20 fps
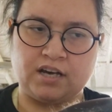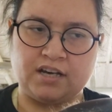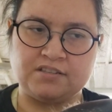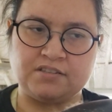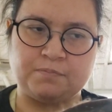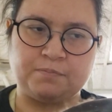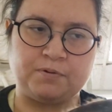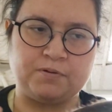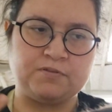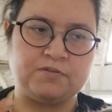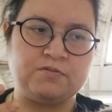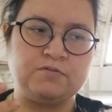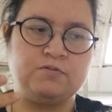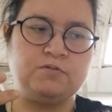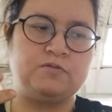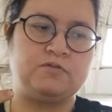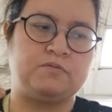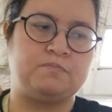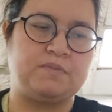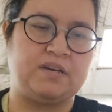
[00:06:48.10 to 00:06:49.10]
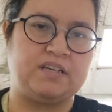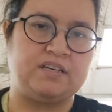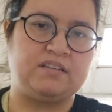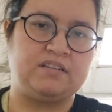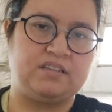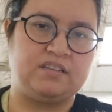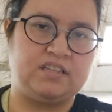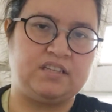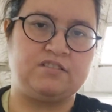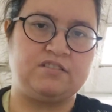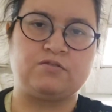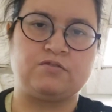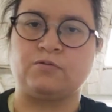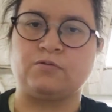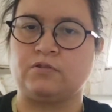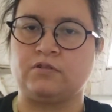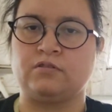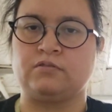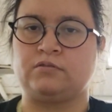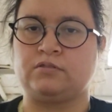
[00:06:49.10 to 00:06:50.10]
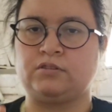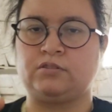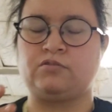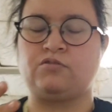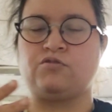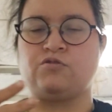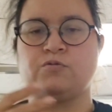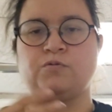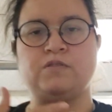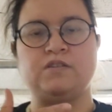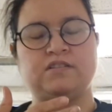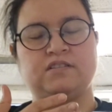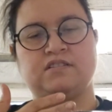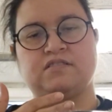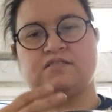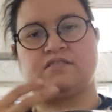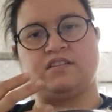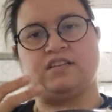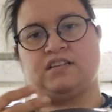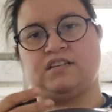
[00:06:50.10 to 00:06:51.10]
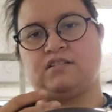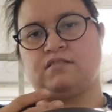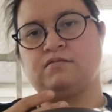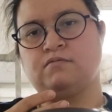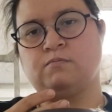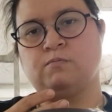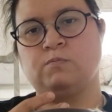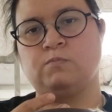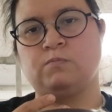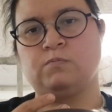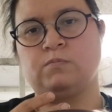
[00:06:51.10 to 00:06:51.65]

as a person who's making things or doing this, like